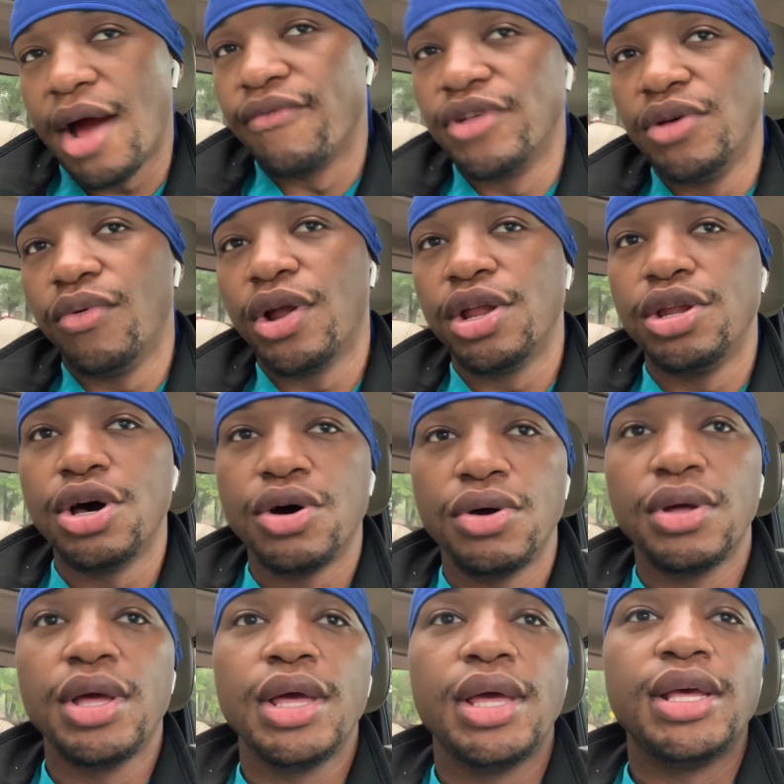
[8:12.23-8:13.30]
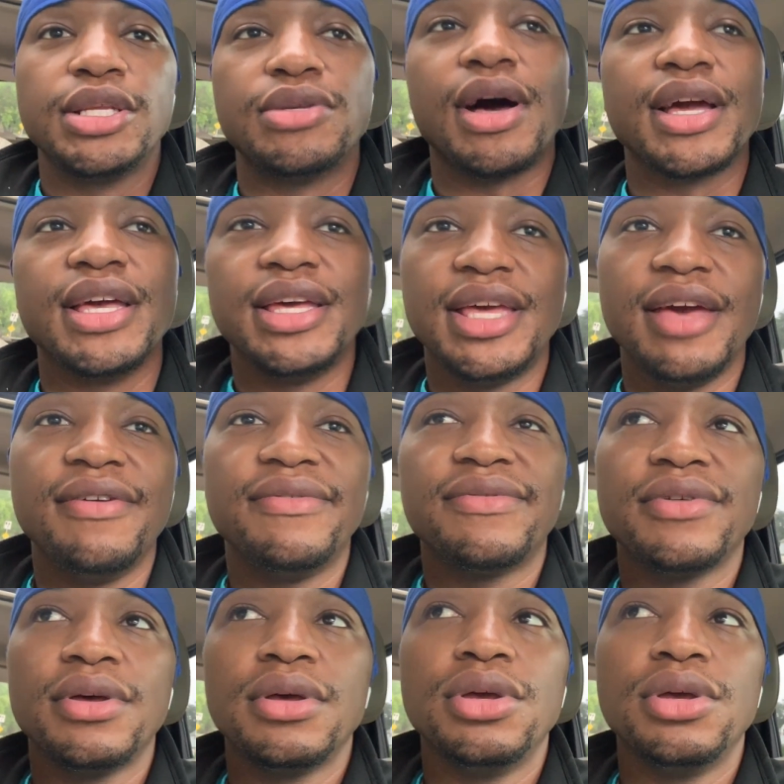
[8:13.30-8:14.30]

I really want to know, so I can give,